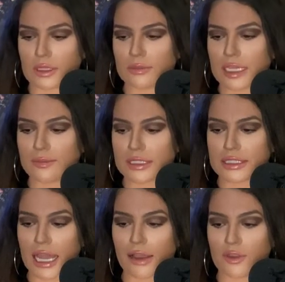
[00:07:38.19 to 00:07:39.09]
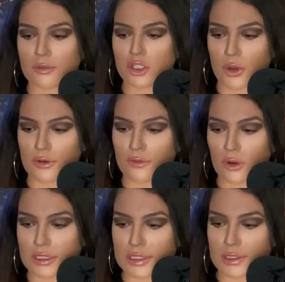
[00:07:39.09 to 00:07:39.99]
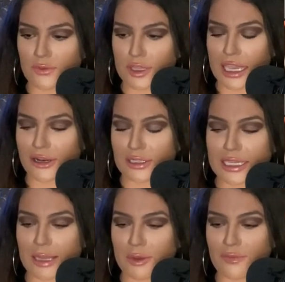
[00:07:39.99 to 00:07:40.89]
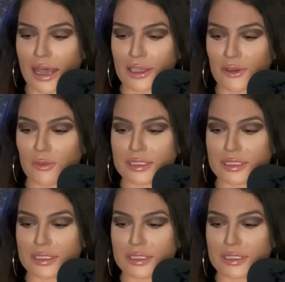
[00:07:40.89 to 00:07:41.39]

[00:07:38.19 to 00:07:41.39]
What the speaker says: I'm tempted to have them join forces for the entertainment value,